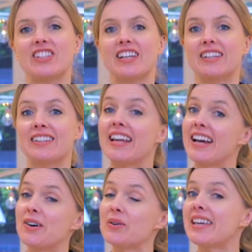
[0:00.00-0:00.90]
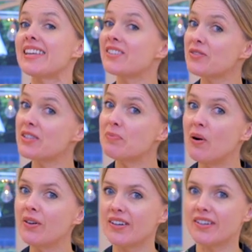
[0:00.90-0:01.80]
kitchen. Now, Easter is
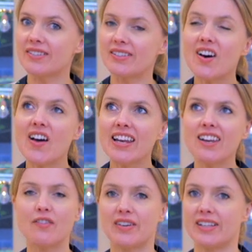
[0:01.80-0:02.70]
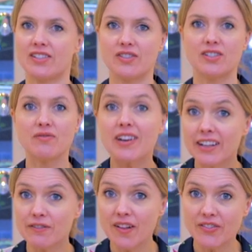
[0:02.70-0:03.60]
upon us. I love Easter. It's a
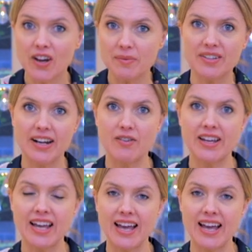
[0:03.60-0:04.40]
really fun time to decorate